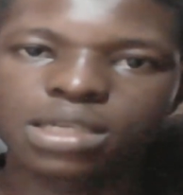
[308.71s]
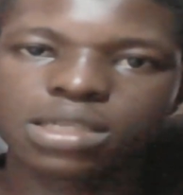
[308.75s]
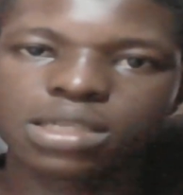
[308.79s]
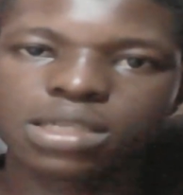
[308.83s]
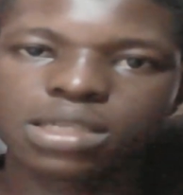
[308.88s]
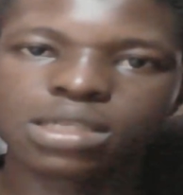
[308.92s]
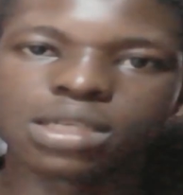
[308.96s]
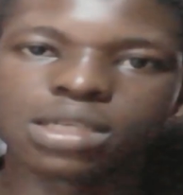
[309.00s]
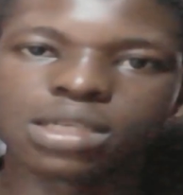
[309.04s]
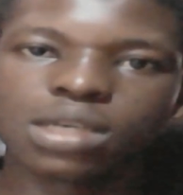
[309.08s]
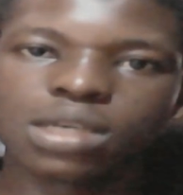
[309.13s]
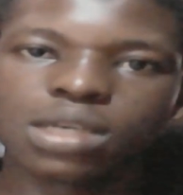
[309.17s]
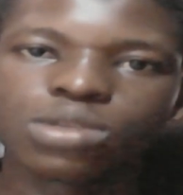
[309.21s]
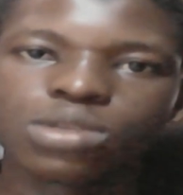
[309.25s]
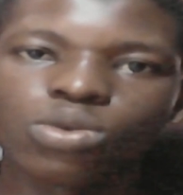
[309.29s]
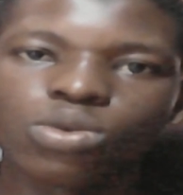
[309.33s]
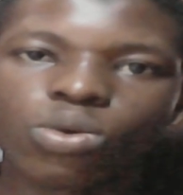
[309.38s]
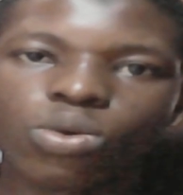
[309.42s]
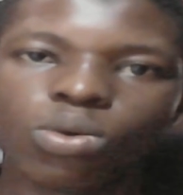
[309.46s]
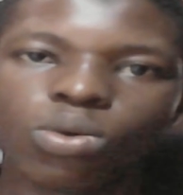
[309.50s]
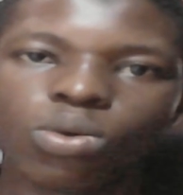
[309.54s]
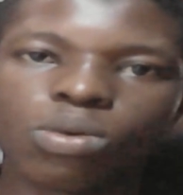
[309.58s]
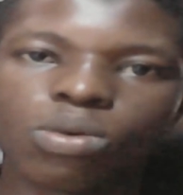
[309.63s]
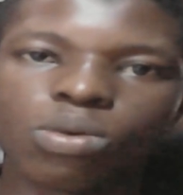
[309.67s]
Then you
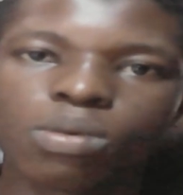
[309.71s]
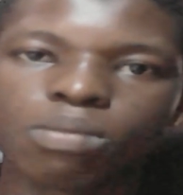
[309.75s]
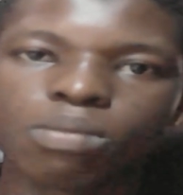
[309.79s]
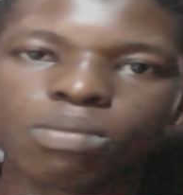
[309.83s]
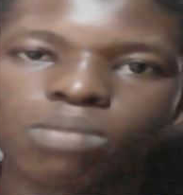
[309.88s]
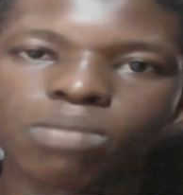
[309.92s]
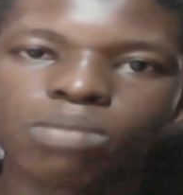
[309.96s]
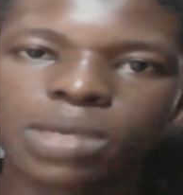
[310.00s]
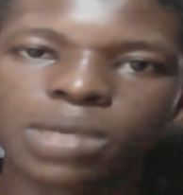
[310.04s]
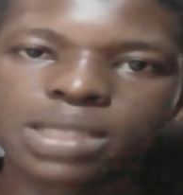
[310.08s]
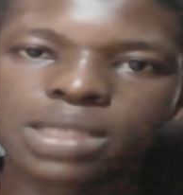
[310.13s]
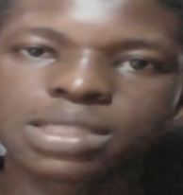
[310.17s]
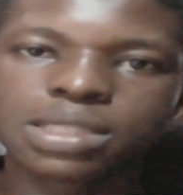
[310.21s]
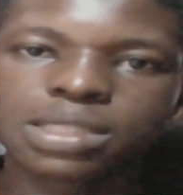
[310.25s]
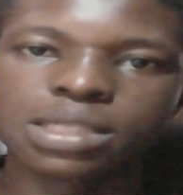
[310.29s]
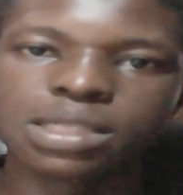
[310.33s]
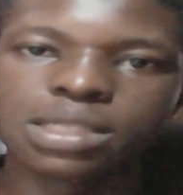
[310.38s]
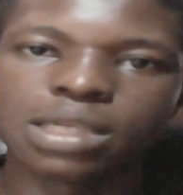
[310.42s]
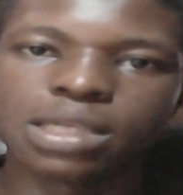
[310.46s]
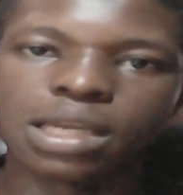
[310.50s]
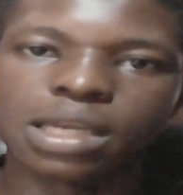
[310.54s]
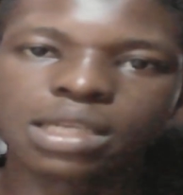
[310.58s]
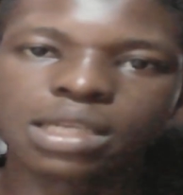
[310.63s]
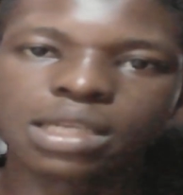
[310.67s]
paste the
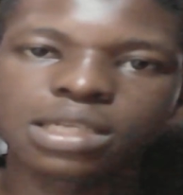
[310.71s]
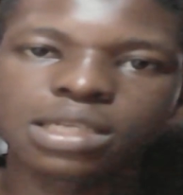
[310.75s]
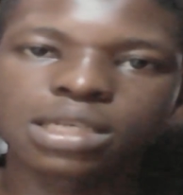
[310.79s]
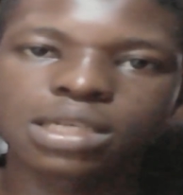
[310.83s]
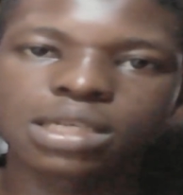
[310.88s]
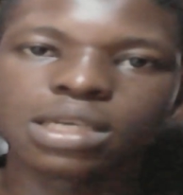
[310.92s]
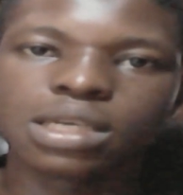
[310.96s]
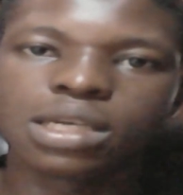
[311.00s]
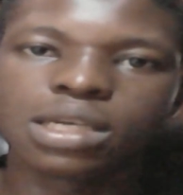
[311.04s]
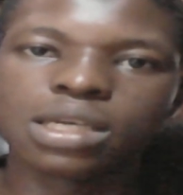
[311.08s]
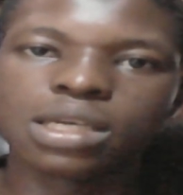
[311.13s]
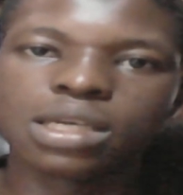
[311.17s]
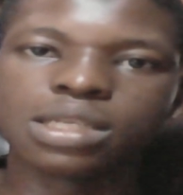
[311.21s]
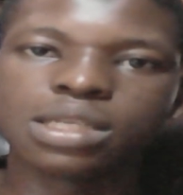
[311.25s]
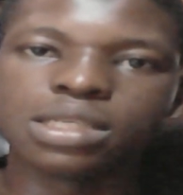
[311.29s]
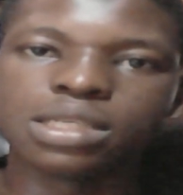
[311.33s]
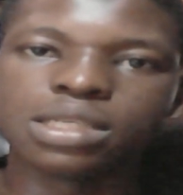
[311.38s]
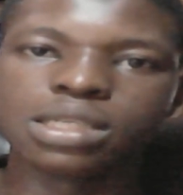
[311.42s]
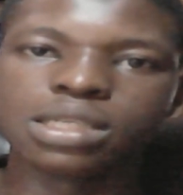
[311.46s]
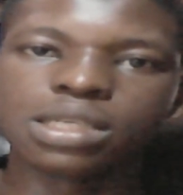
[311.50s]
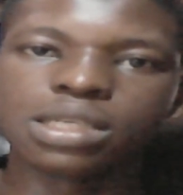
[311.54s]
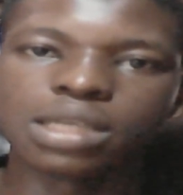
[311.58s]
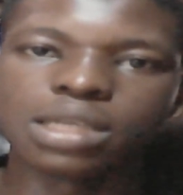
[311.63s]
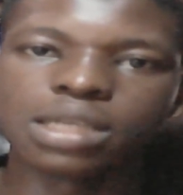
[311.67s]
link in
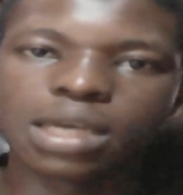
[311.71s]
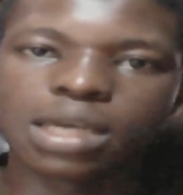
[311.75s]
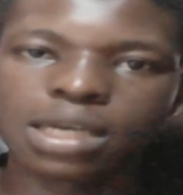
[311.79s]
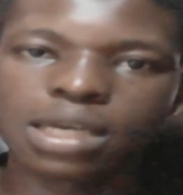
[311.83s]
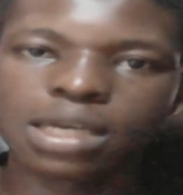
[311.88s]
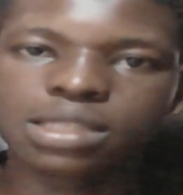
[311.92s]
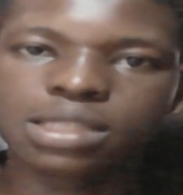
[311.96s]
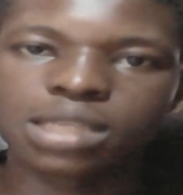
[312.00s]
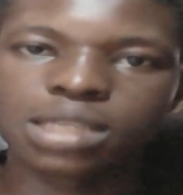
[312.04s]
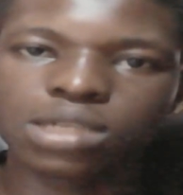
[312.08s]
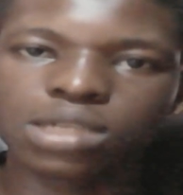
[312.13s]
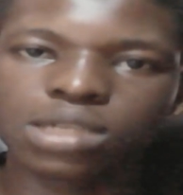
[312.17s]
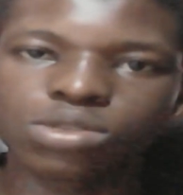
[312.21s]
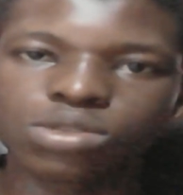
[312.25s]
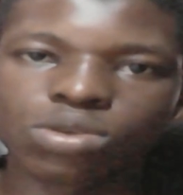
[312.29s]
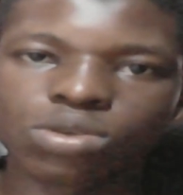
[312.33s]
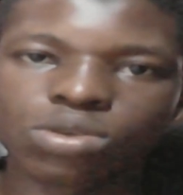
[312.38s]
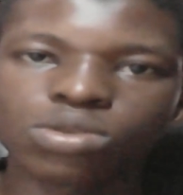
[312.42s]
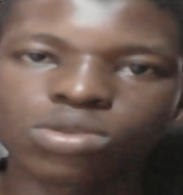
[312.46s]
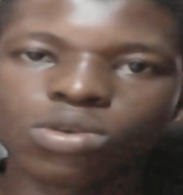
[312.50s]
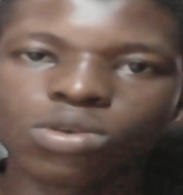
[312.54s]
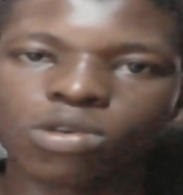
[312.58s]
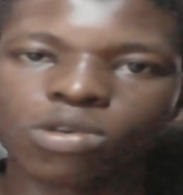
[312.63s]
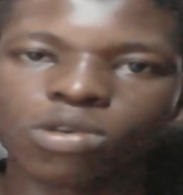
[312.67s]
the head section
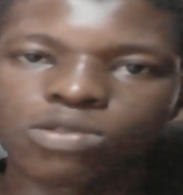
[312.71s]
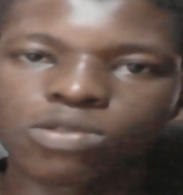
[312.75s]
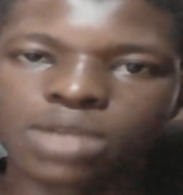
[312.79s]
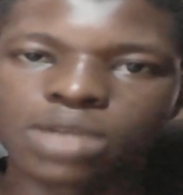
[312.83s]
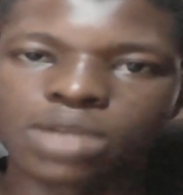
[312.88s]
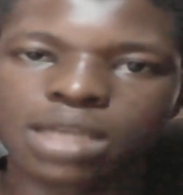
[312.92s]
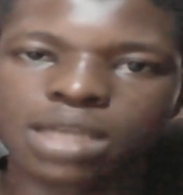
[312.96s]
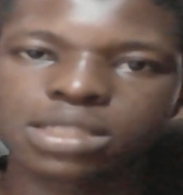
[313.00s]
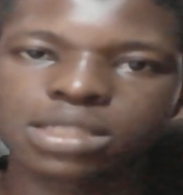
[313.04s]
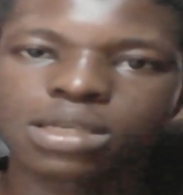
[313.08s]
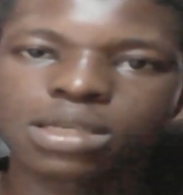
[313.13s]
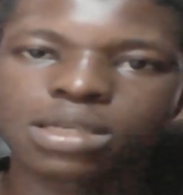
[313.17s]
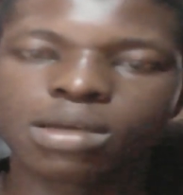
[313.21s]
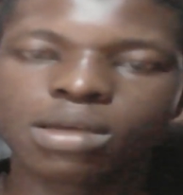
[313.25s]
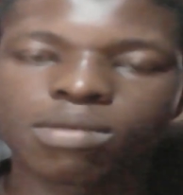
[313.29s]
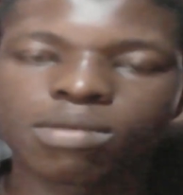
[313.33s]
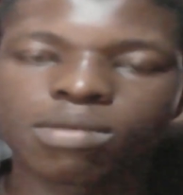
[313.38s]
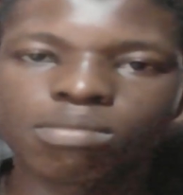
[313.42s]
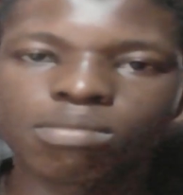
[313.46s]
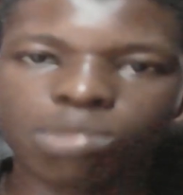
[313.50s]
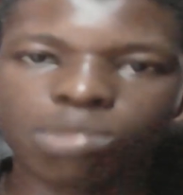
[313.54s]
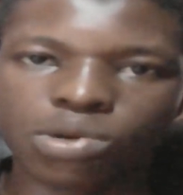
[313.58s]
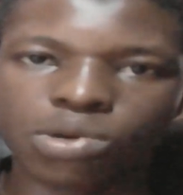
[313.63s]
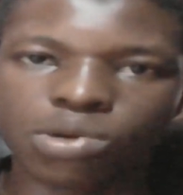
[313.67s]
of that
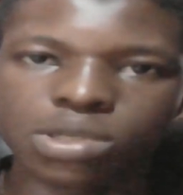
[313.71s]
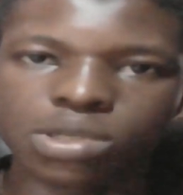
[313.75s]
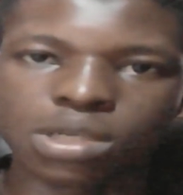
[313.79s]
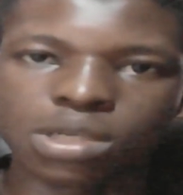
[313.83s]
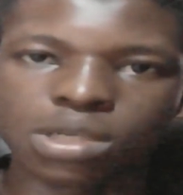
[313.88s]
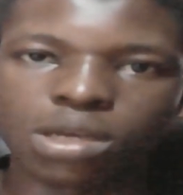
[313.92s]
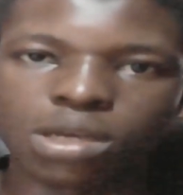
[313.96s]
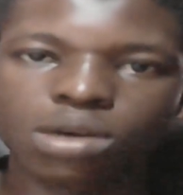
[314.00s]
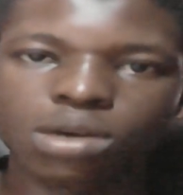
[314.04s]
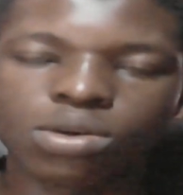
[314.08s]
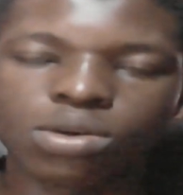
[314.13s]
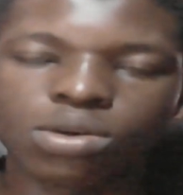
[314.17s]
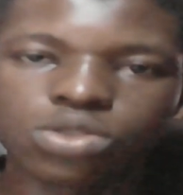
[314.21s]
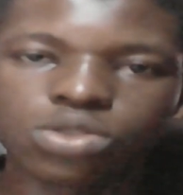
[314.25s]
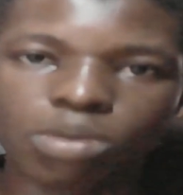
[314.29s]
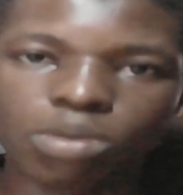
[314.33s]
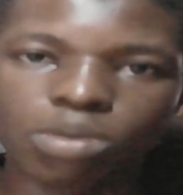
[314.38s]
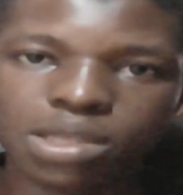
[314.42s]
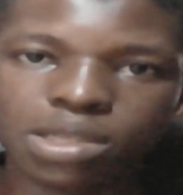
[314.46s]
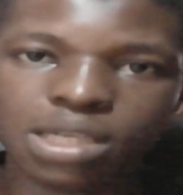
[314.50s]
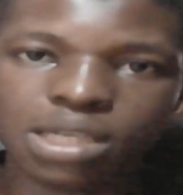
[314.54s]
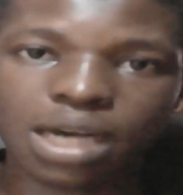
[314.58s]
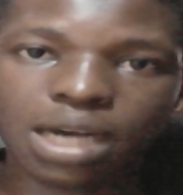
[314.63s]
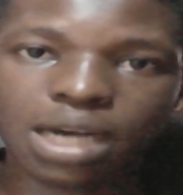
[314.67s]
plugin.
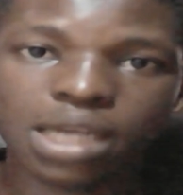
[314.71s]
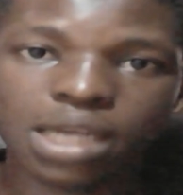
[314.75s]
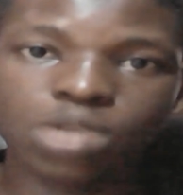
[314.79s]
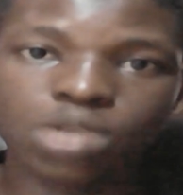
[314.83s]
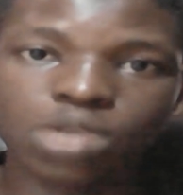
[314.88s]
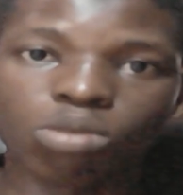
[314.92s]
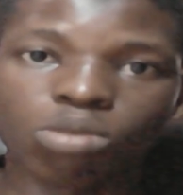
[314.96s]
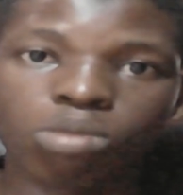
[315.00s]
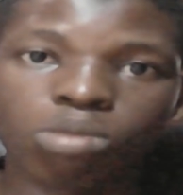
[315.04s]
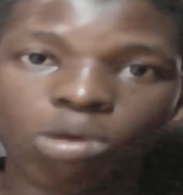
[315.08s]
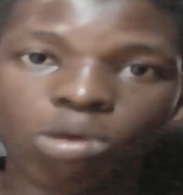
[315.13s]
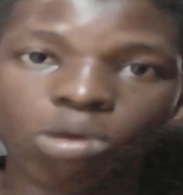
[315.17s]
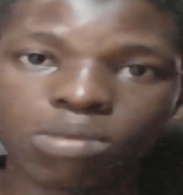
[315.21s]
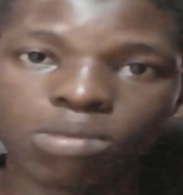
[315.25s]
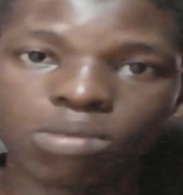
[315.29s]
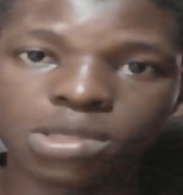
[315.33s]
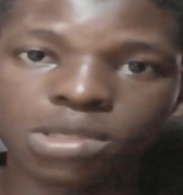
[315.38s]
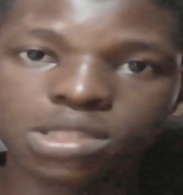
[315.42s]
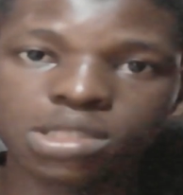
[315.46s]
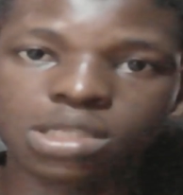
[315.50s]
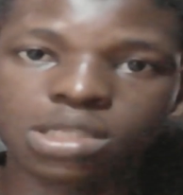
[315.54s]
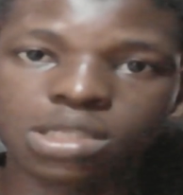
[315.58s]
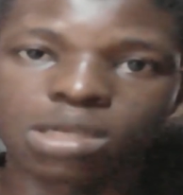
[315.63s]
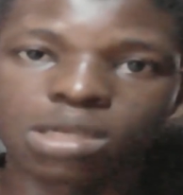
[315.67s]
Automatically you publish
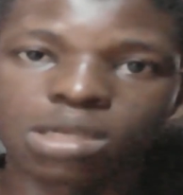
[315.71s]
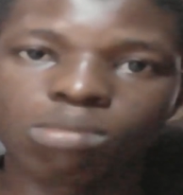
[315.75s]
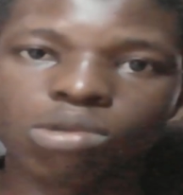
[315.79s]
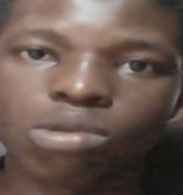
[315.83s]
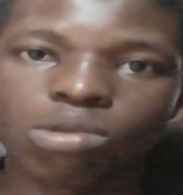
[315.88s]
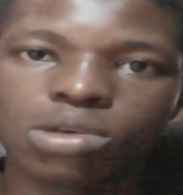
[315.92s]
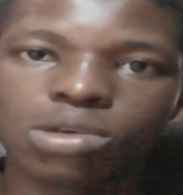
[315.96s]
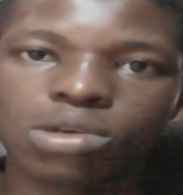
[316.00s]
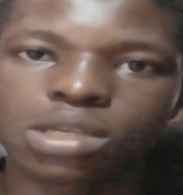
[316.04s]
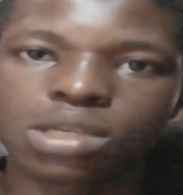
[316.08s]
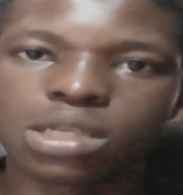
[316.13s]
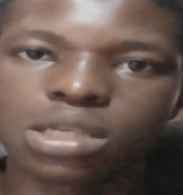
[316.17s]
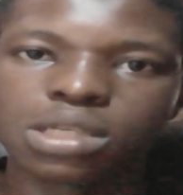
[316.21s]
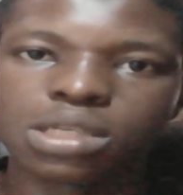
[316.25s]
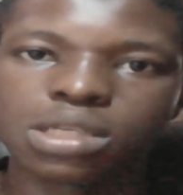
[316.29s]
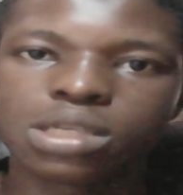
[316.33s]
the plugin.